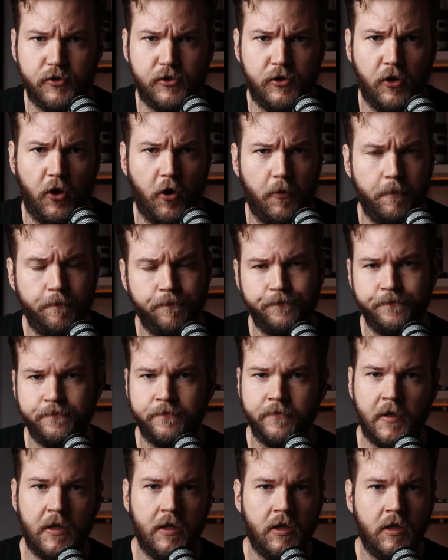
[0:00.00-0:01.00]
So
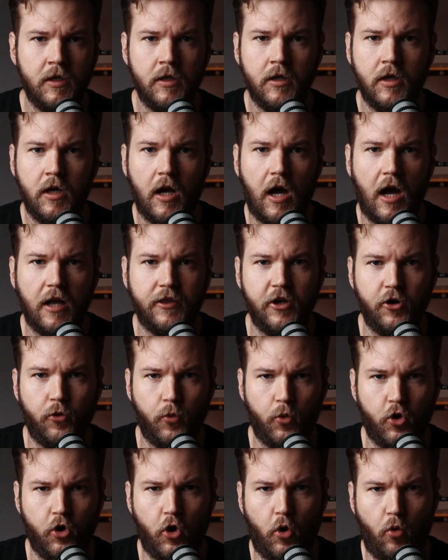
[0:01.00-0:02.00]
I think
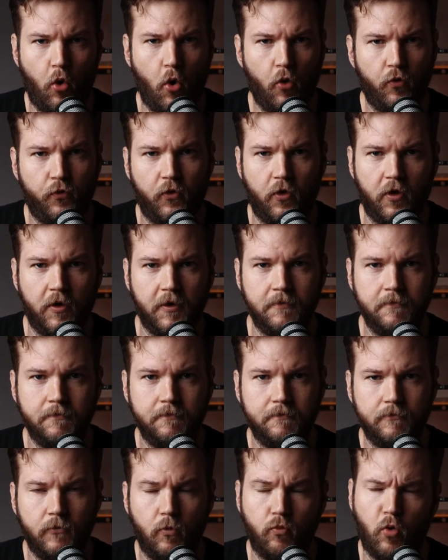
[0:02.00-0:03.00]
we're going to roll for it.
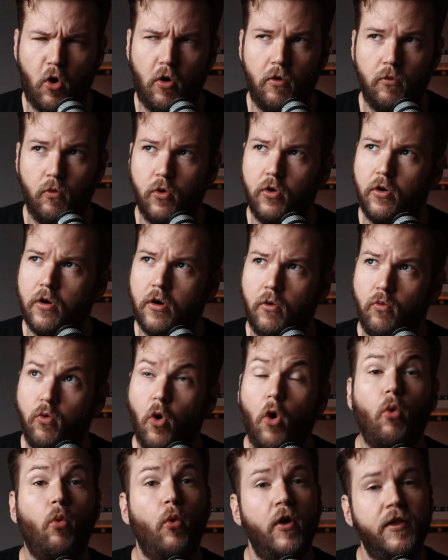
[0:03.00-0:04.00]
We're going to
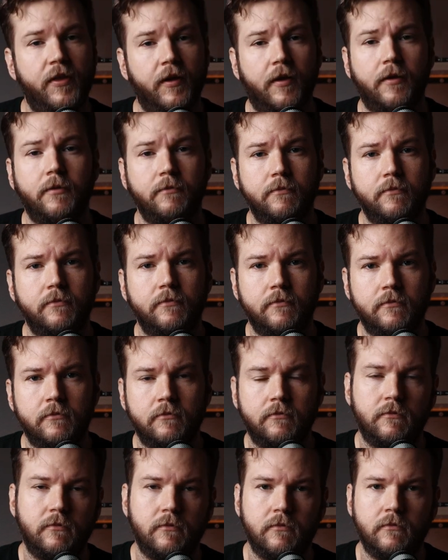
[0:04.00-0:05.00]
roll with it,
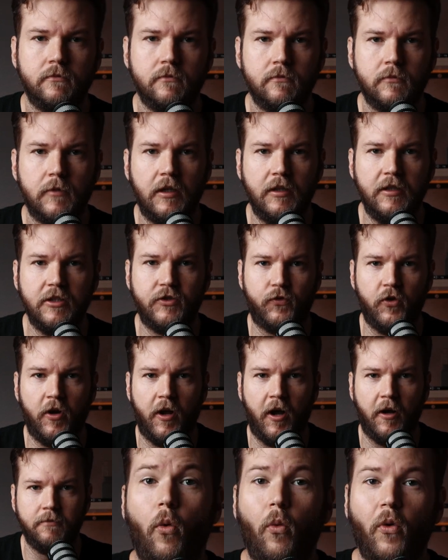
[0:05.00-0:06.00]
at least for
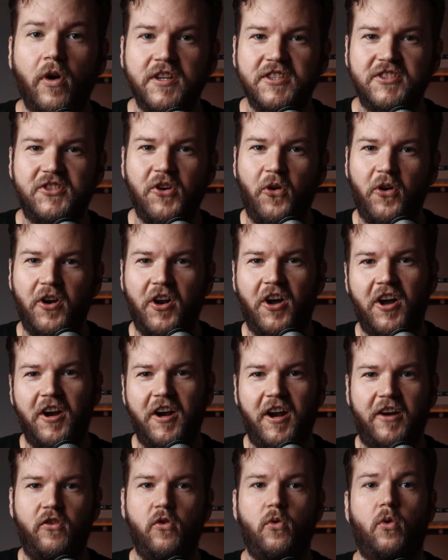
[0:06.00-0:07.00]
now. What is going on,
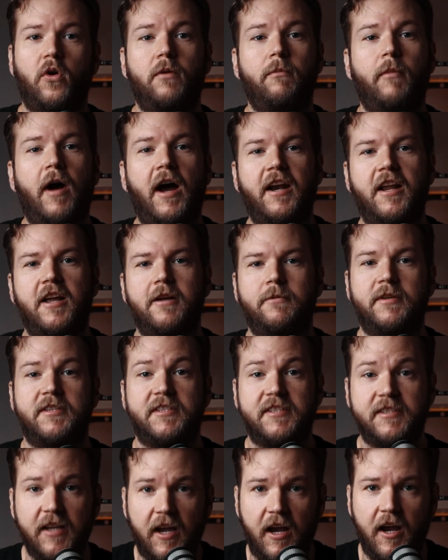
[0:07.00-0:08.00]
everyone? My name is
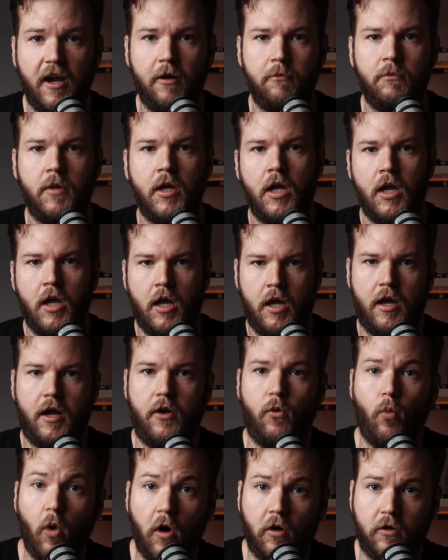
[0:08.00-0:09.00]
Sam,
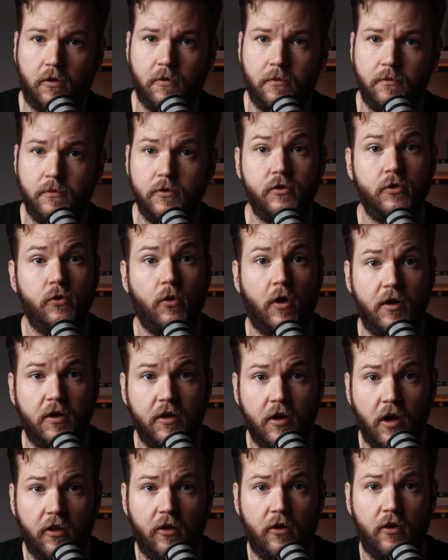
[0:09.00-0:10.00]
and welcome to
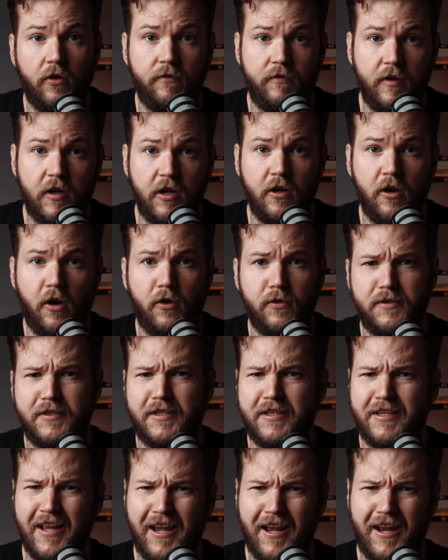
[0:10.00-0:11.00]
another video.
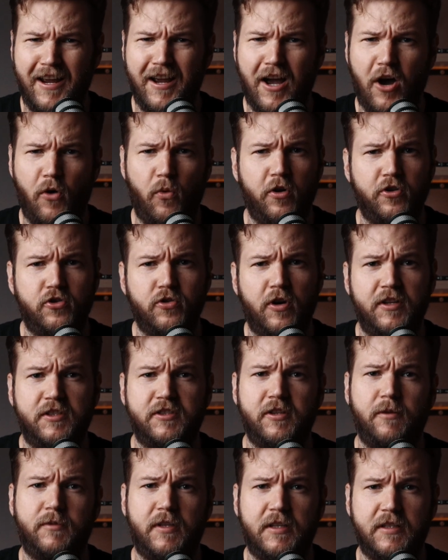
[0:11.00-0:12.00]
Today, I want to try
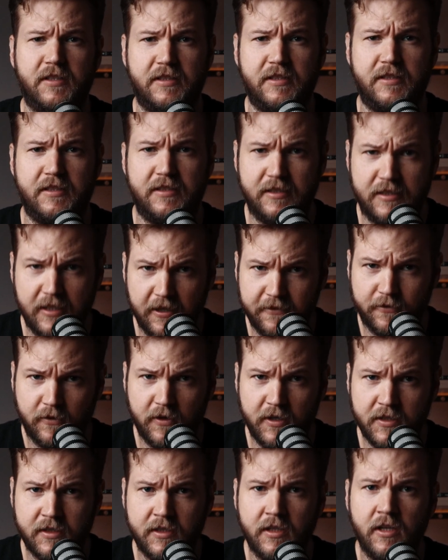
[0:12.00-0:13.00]
something
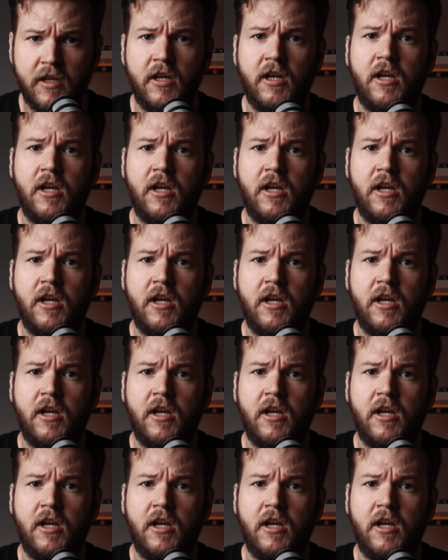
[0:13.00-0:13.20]
different.